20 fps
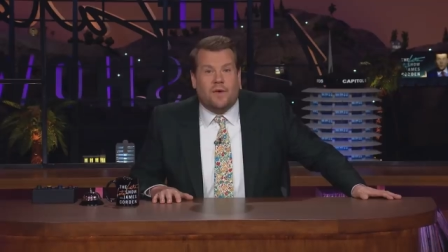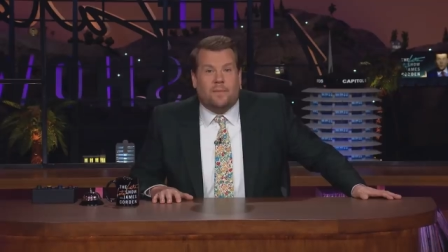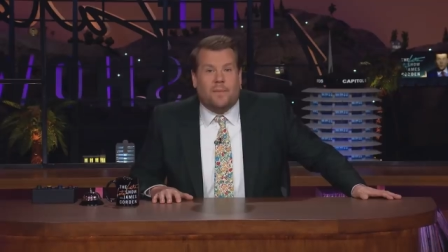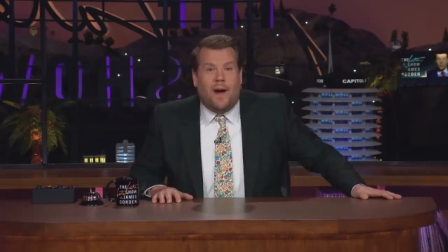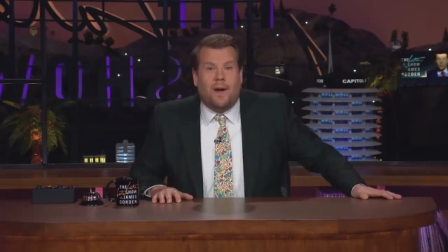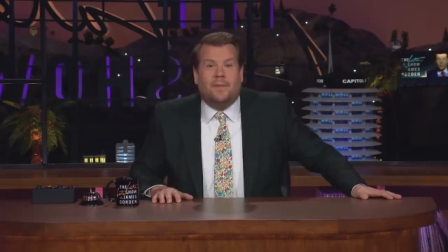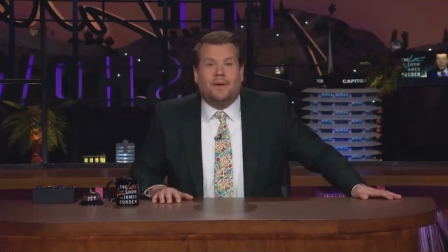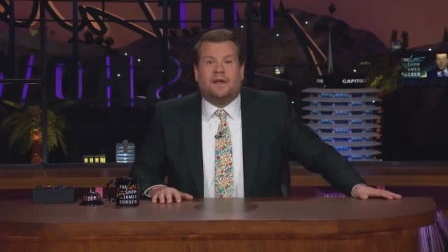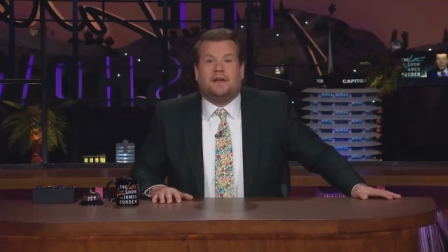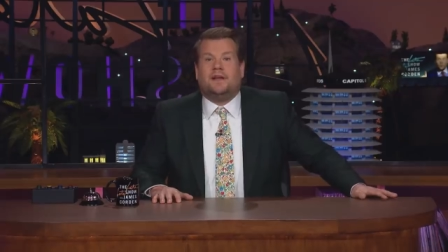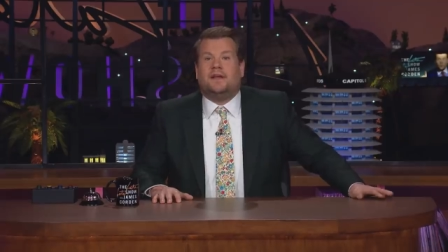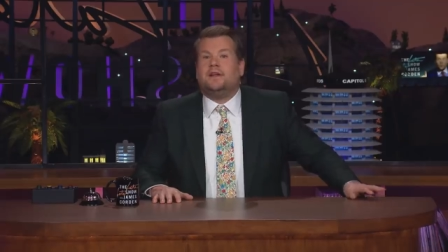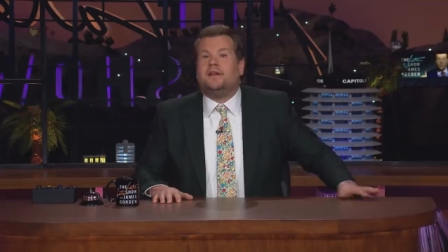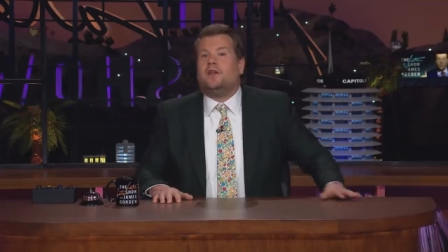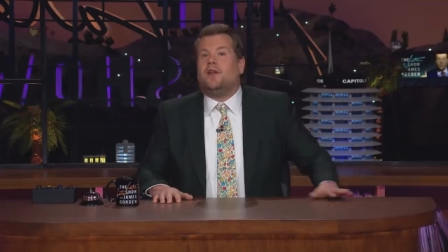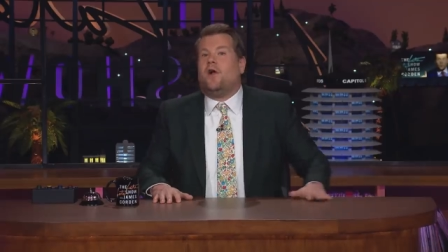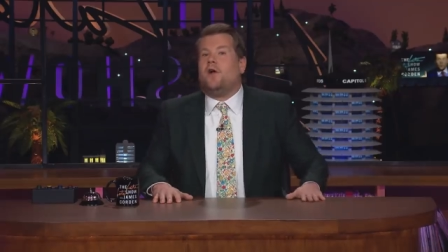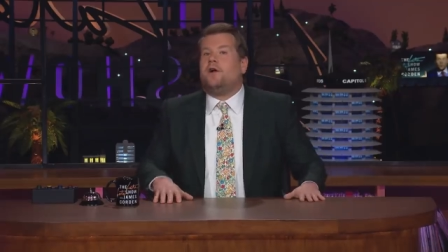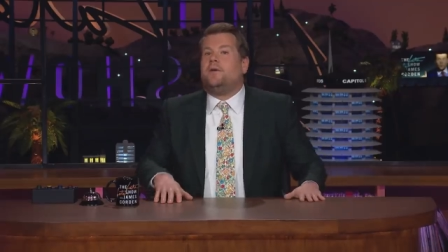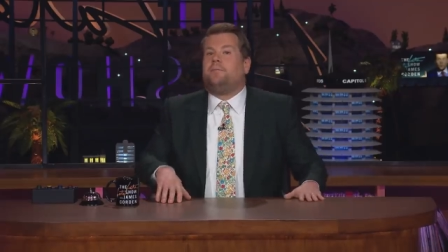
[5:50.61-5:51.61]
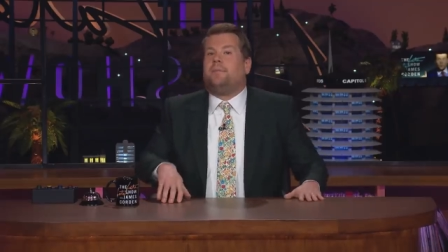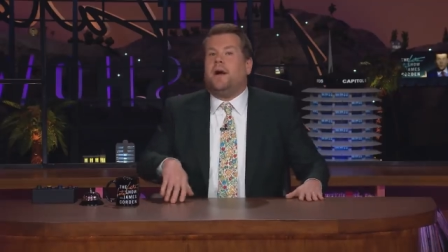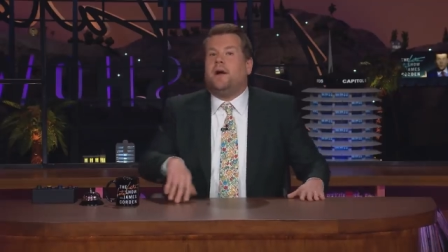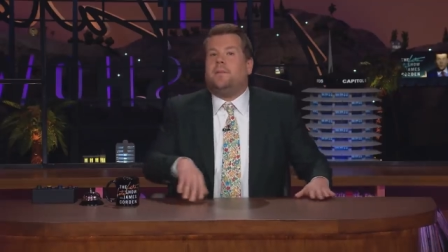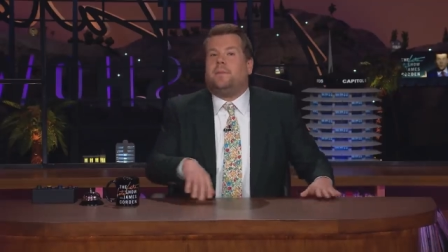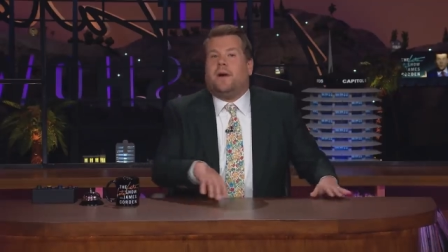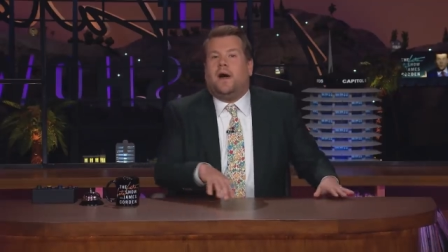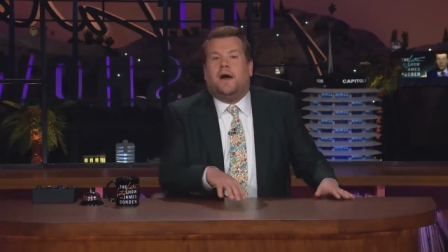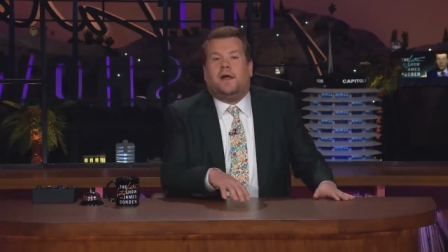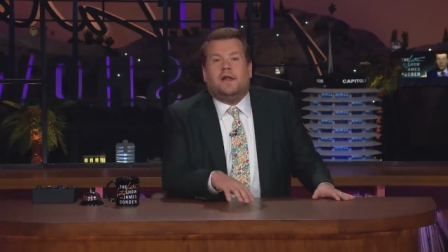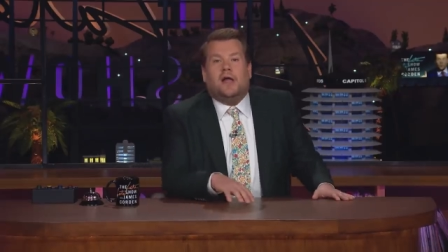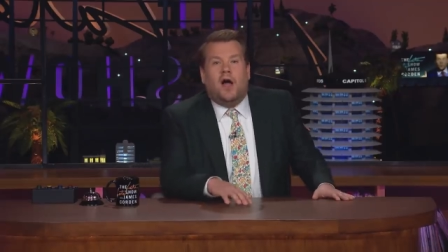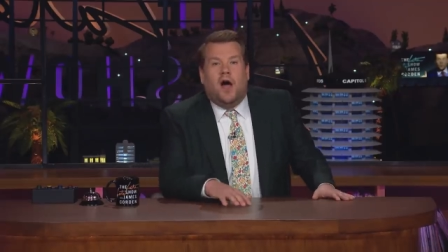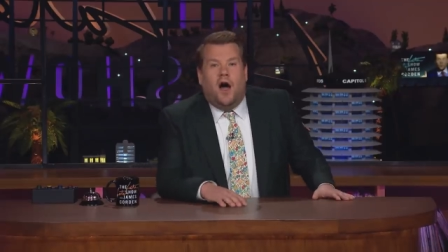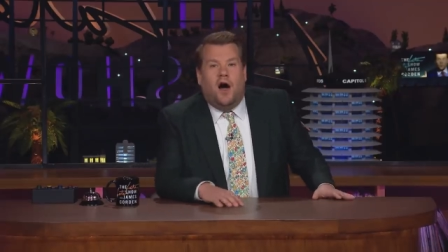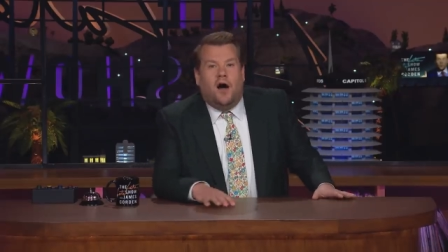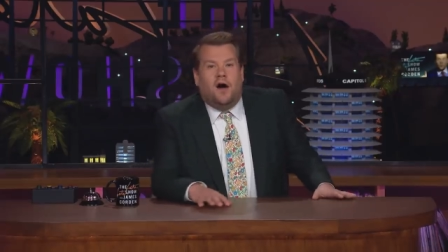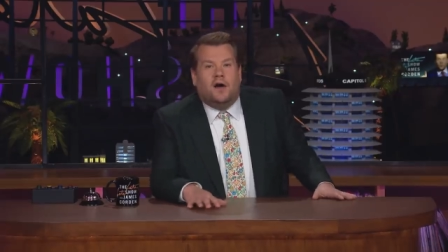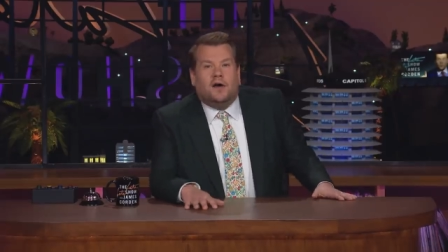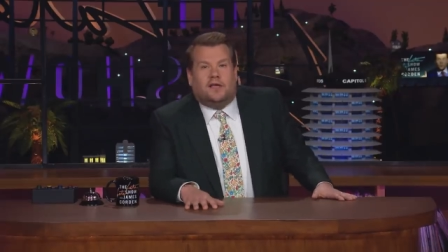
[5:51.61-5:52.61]
Republican Lauren Boebert
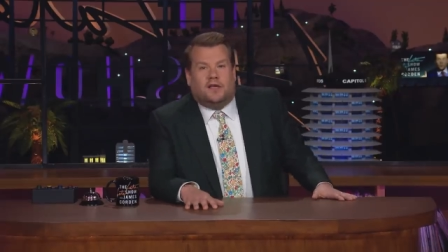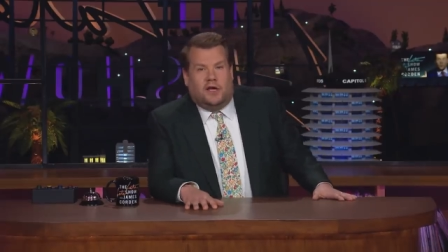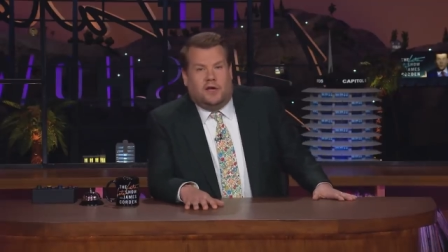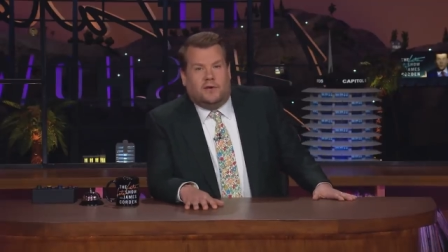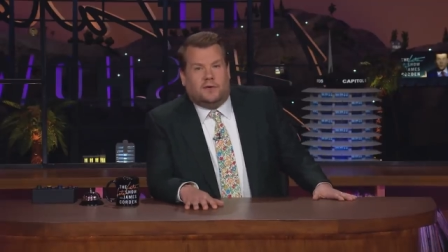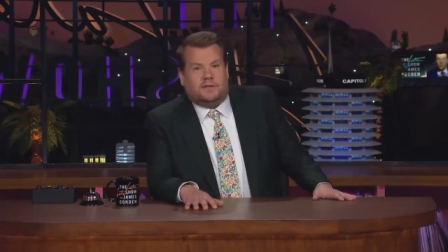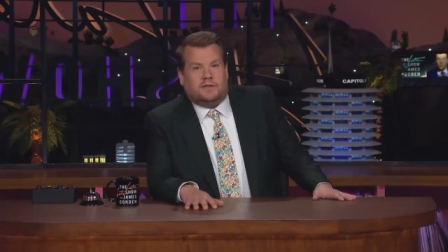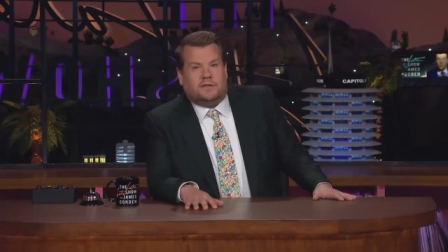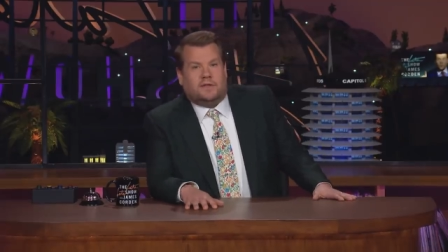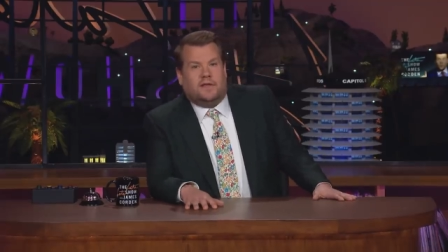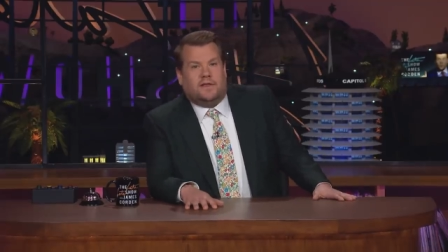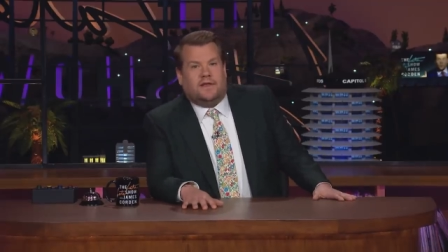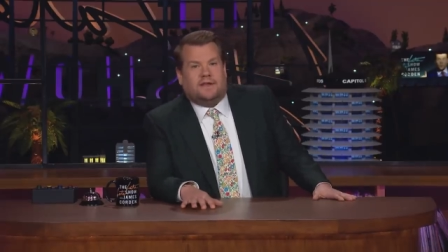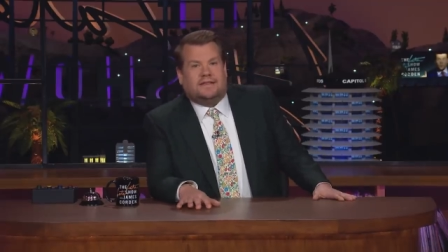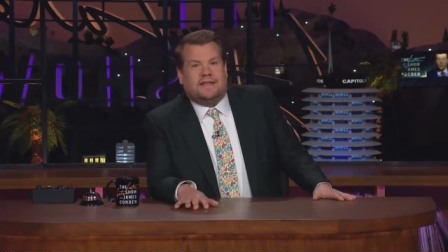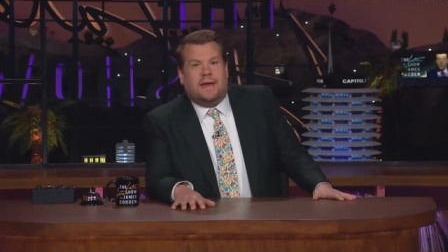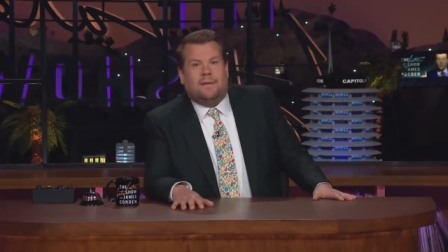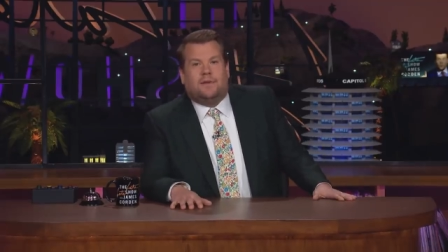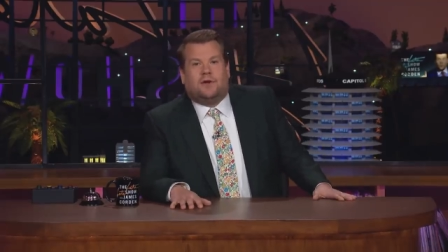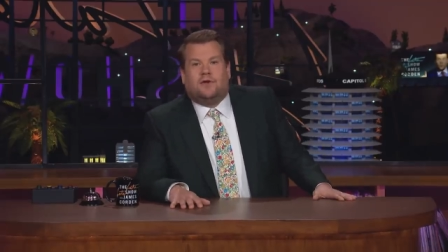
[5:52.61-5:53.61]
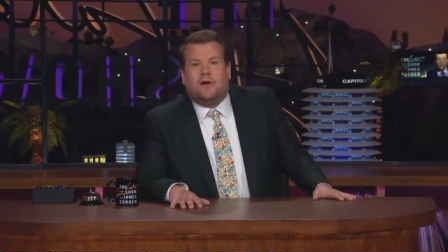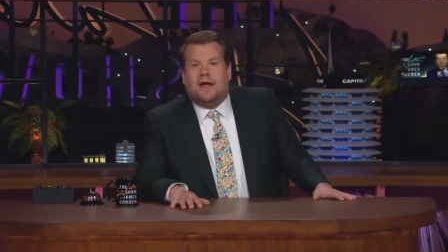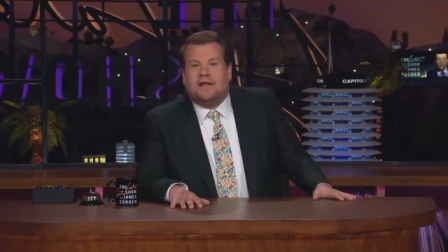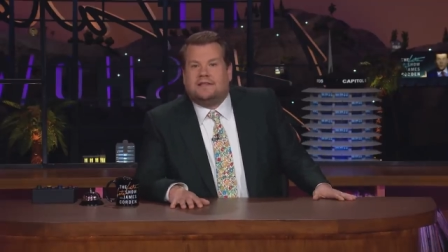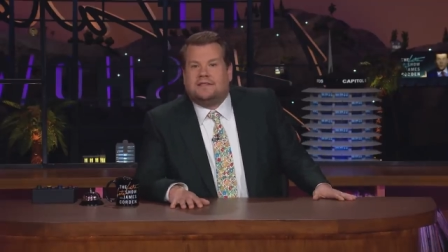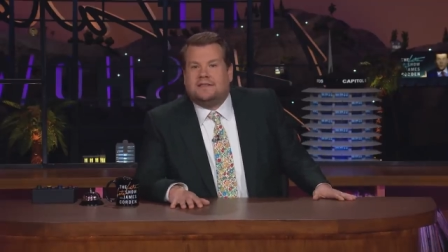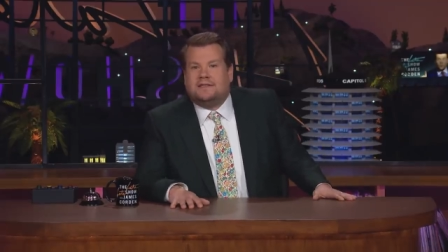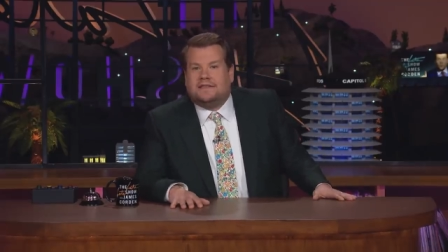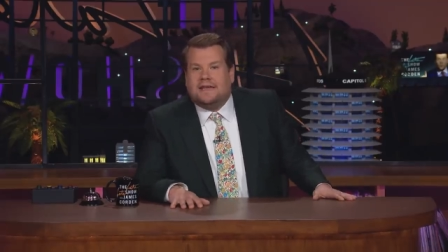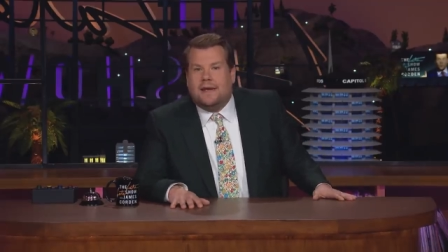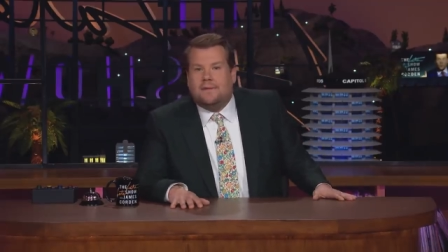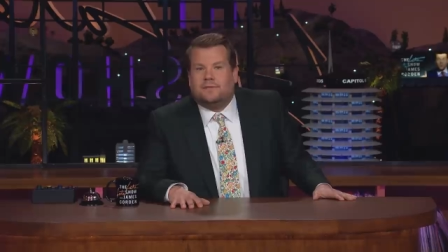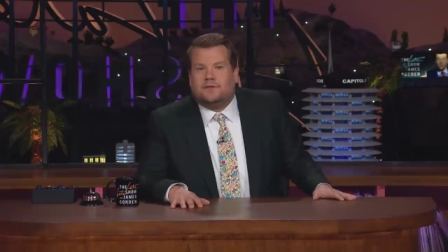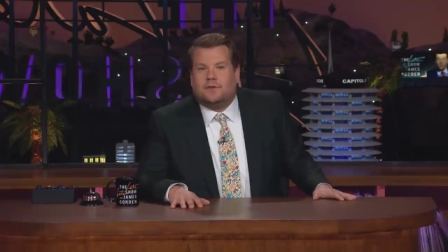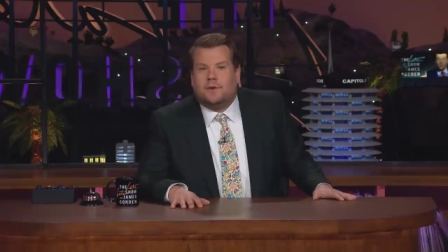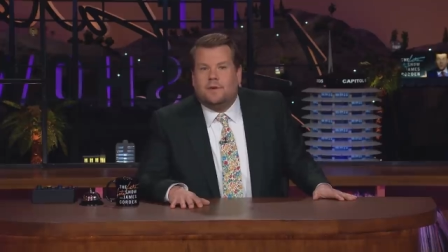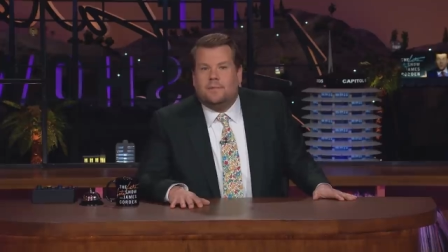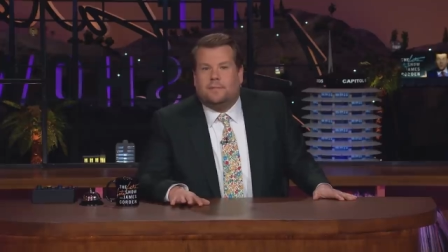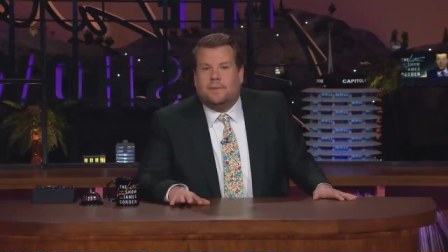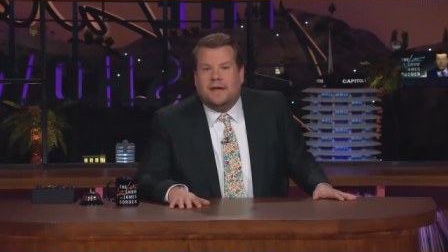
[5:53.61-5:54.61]
argued that the Democrats'
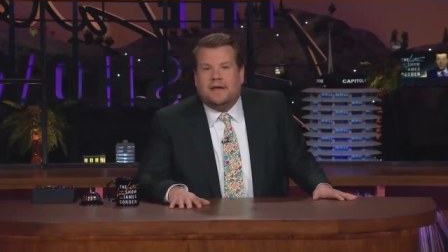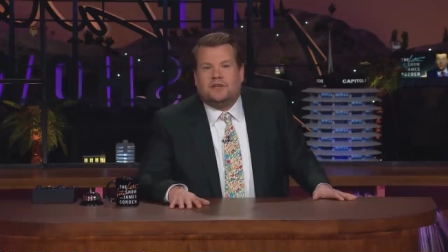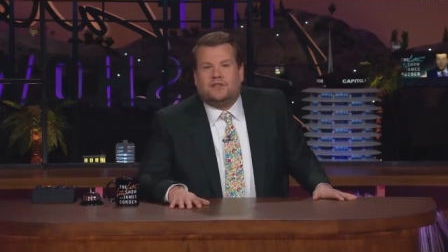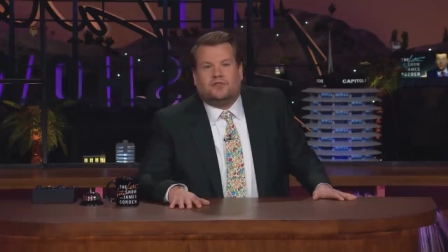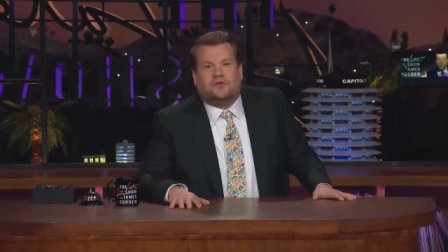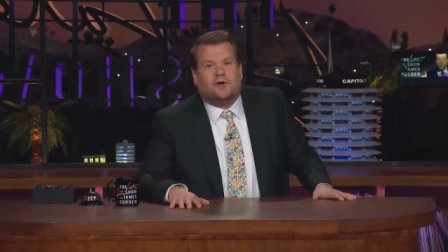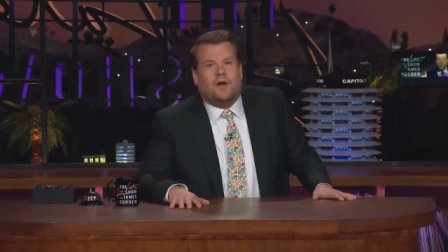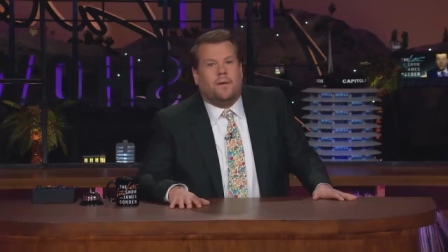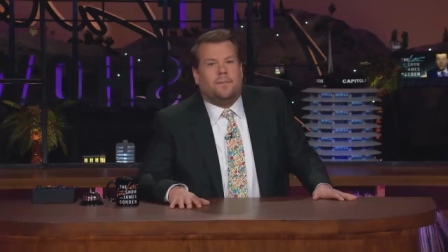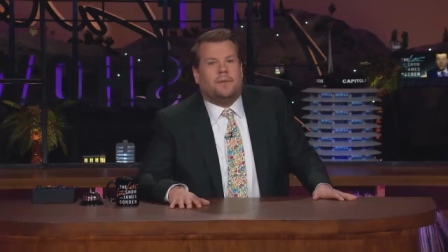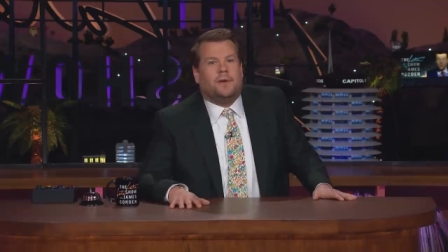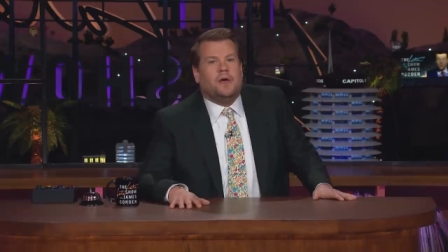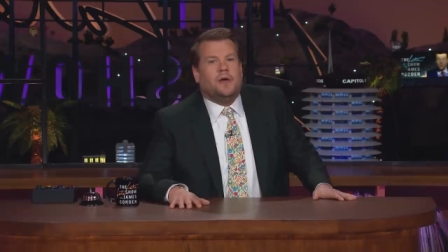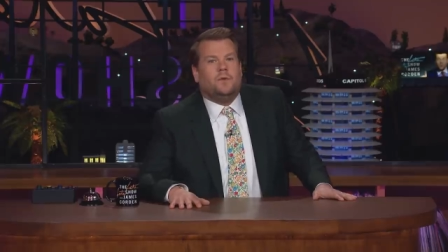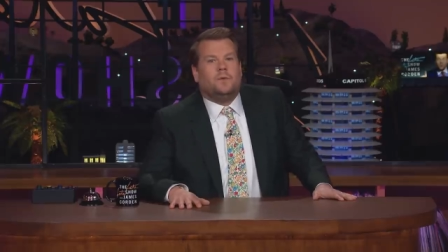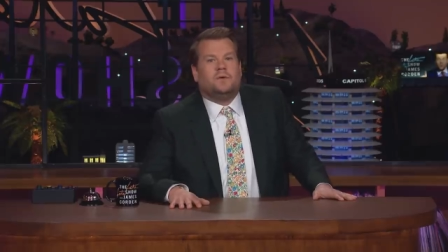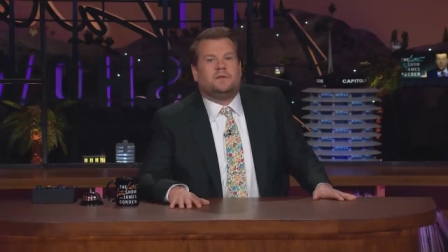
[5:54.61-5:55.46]
attempt to impeach Trump